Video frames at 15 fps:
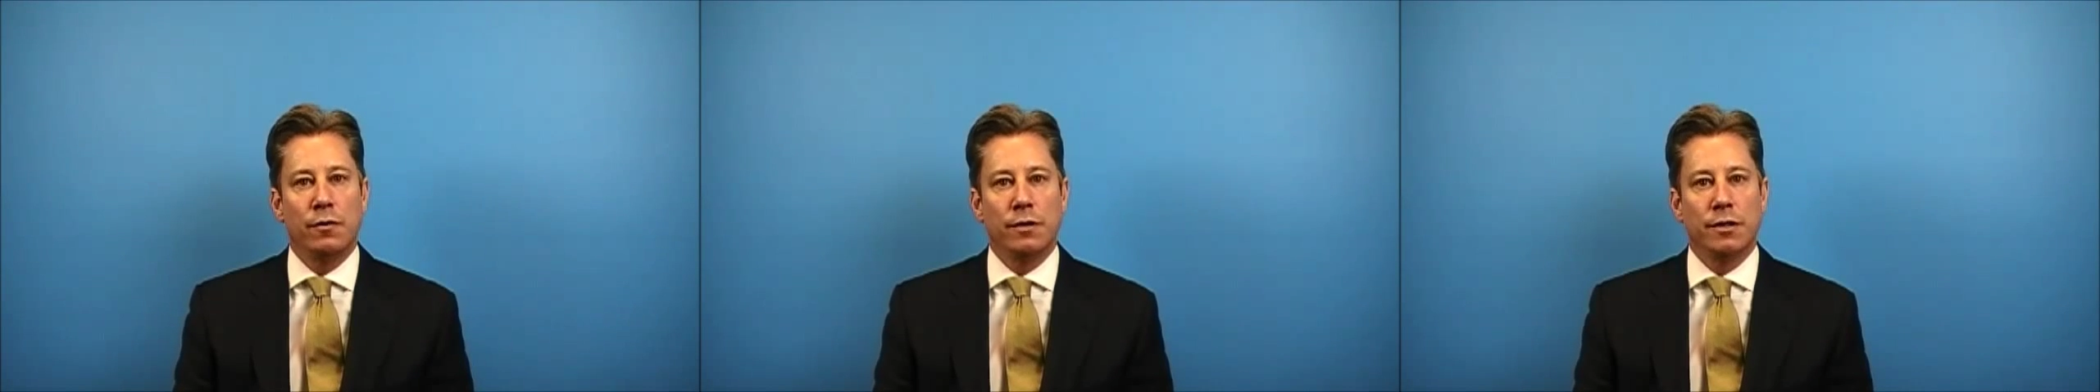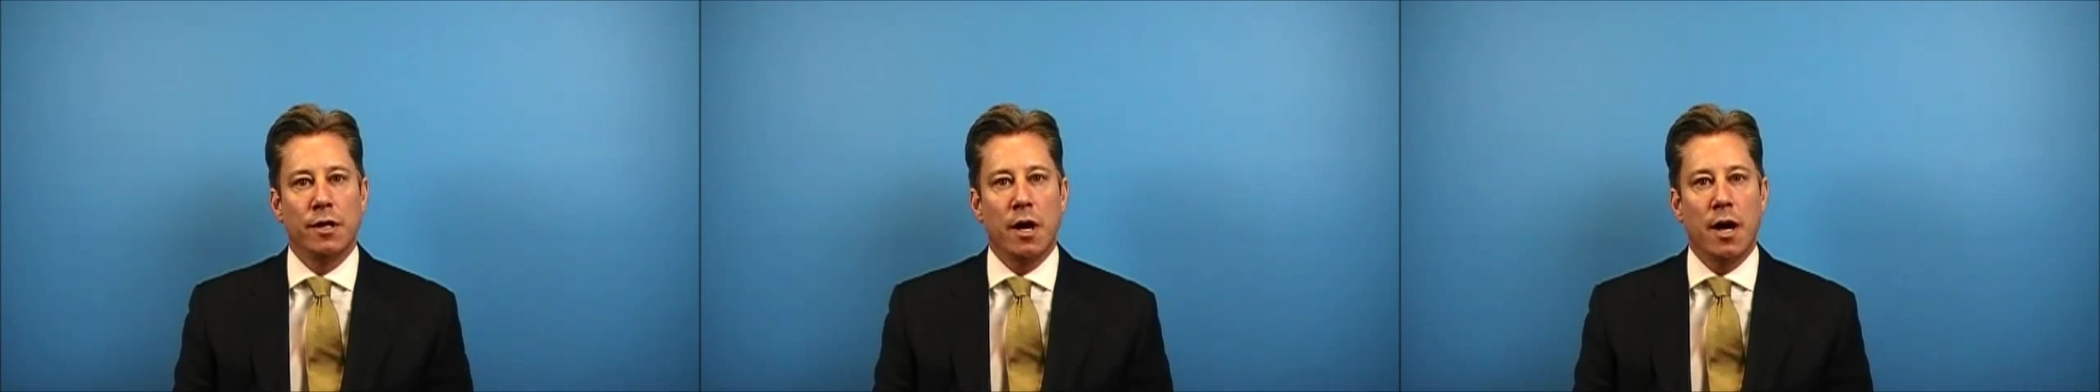
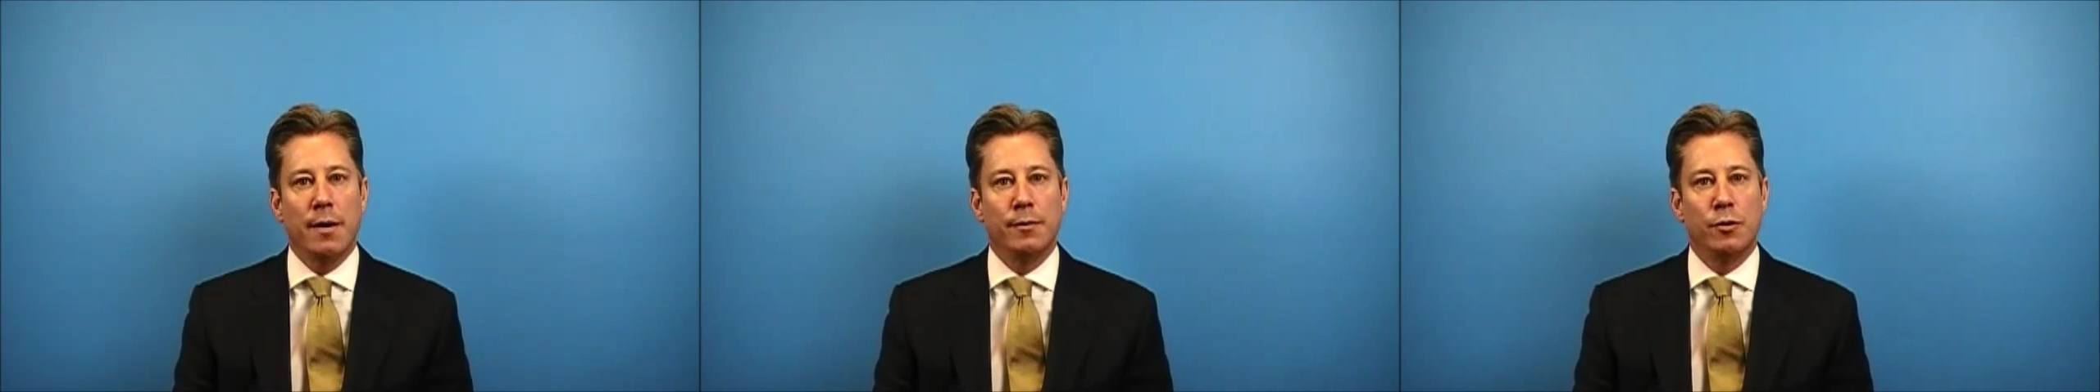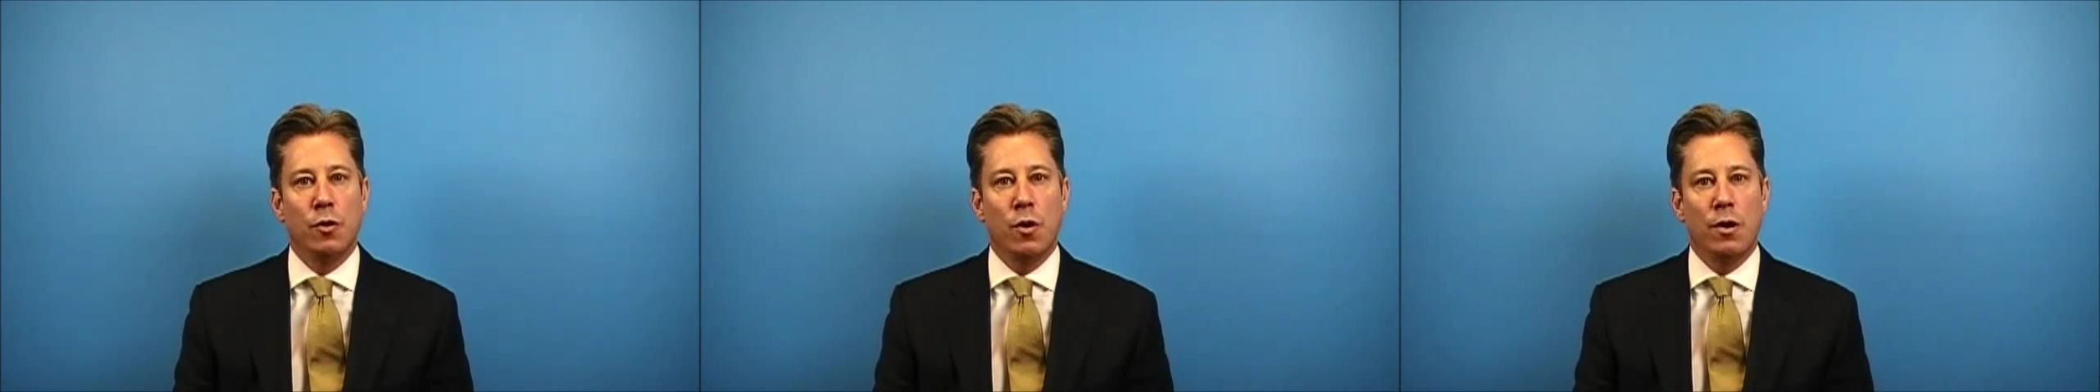over
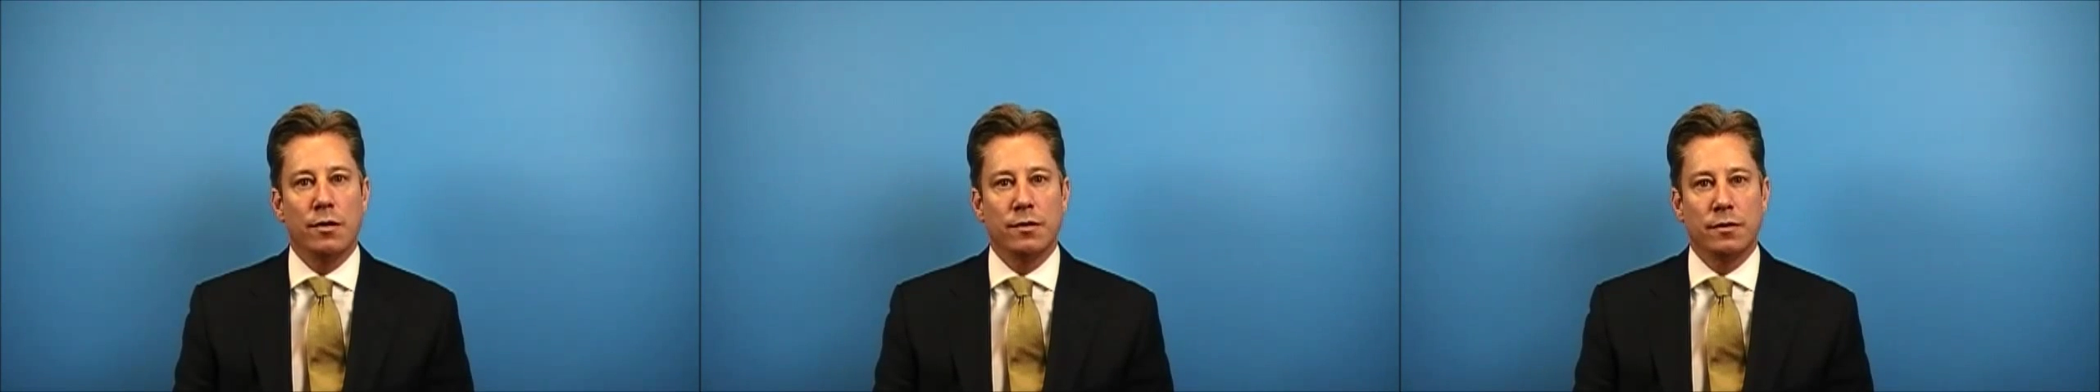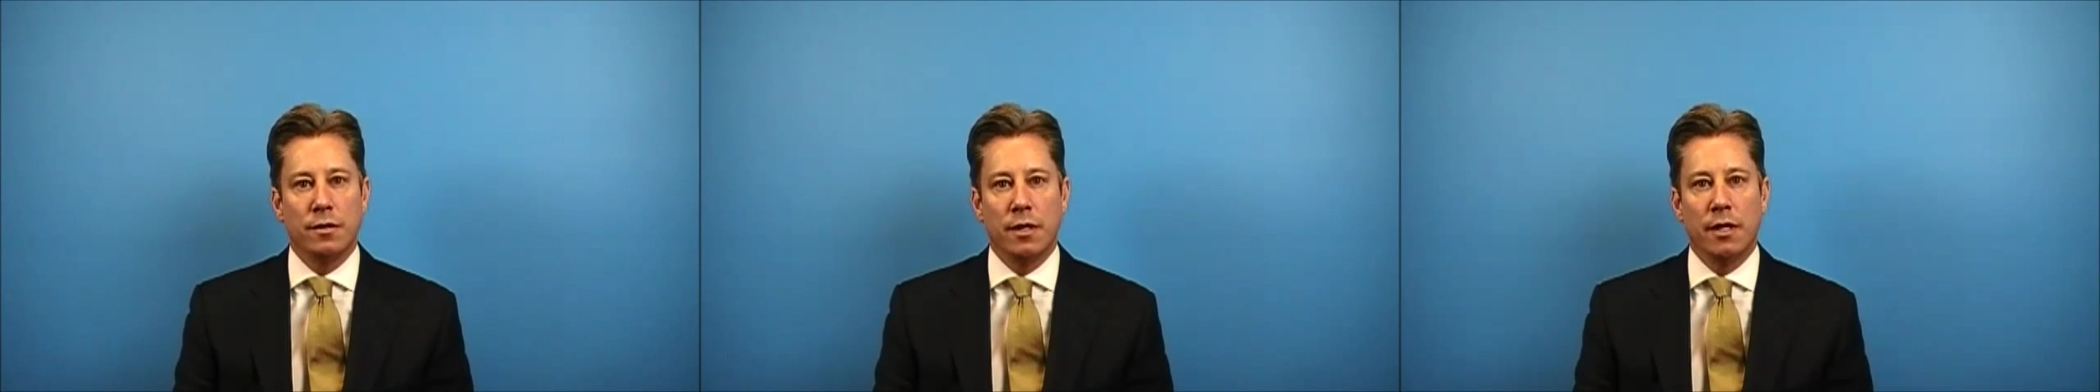time
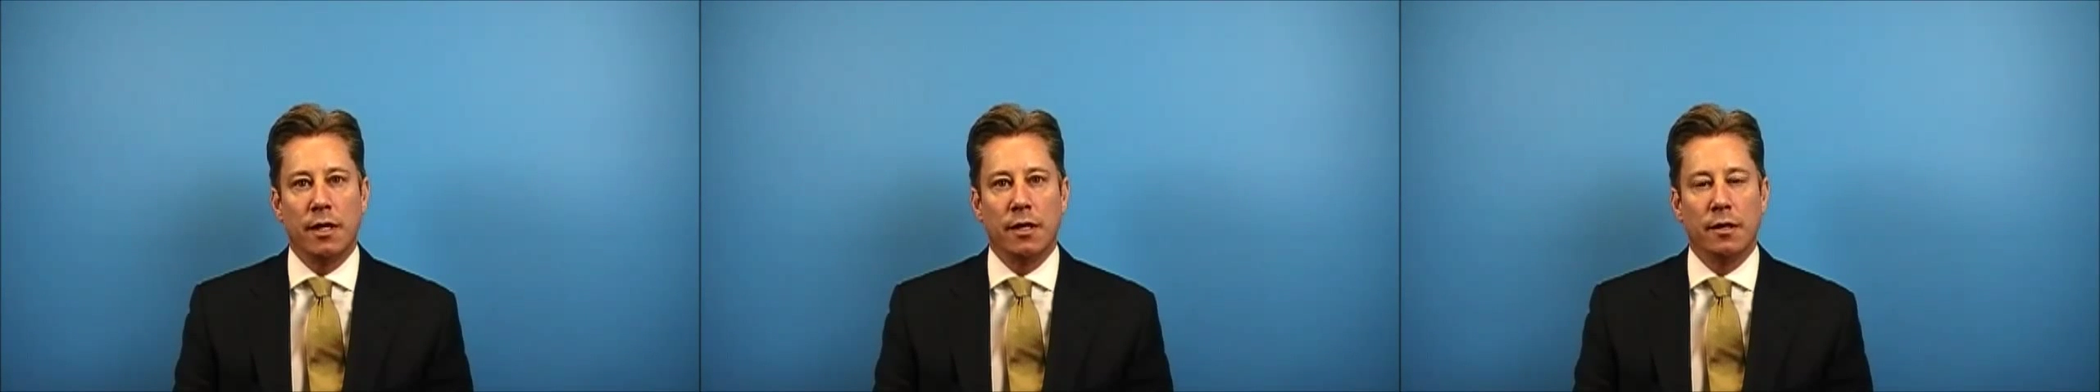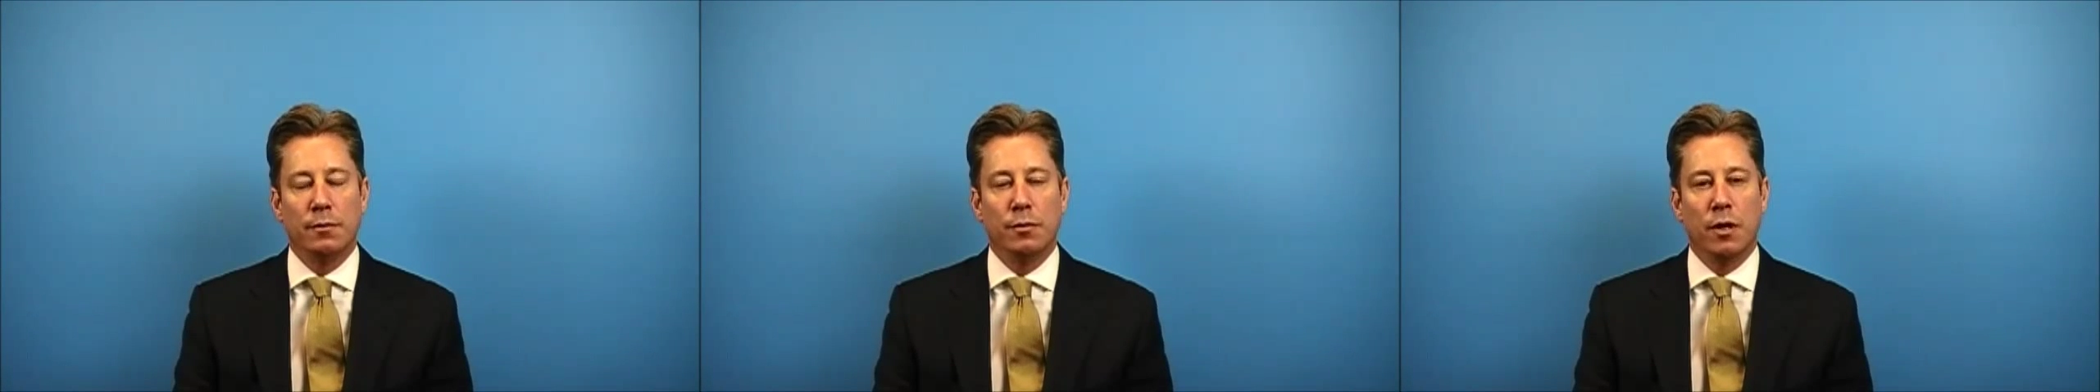cause
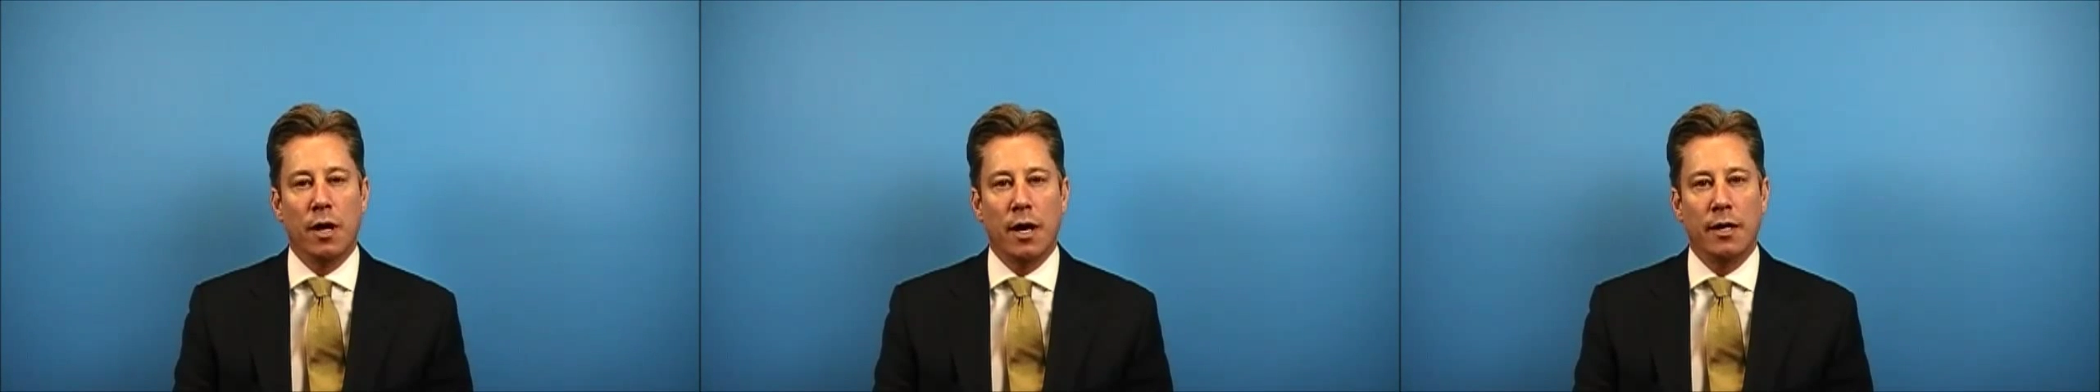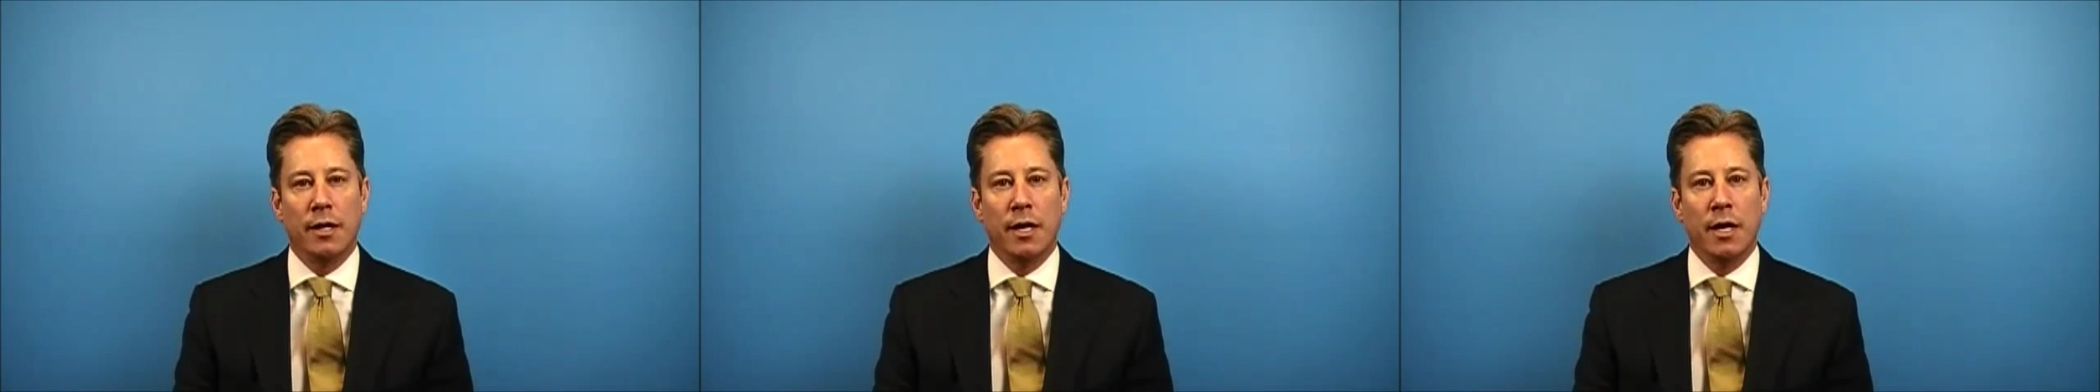thinning of the
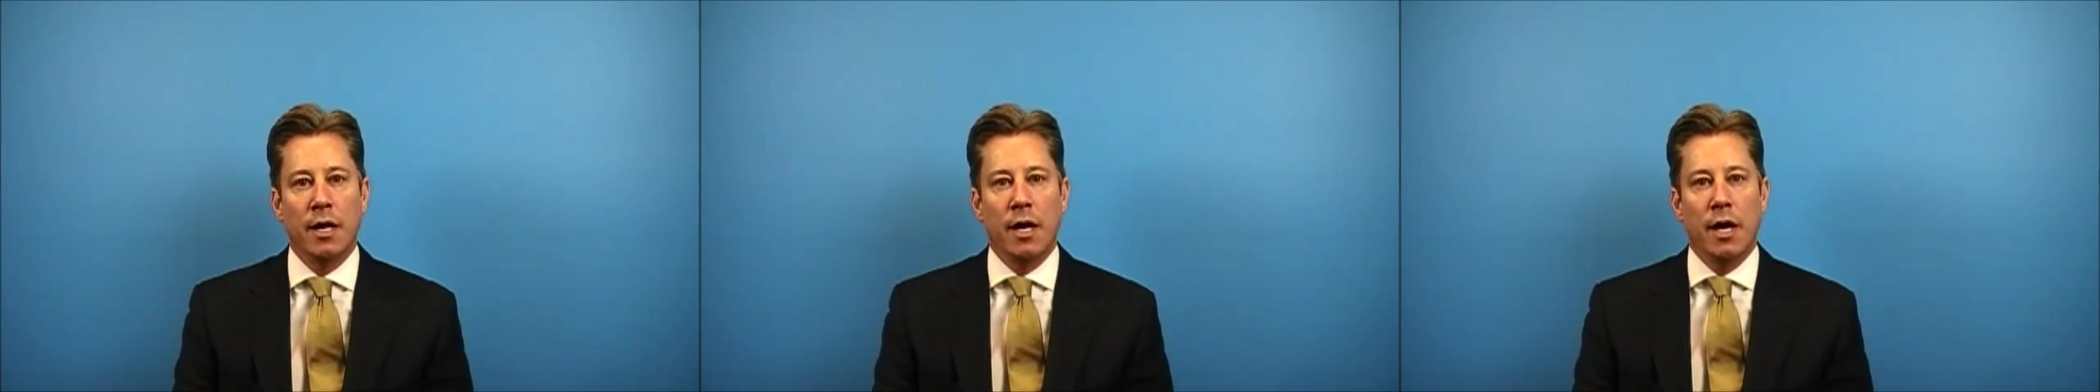blood,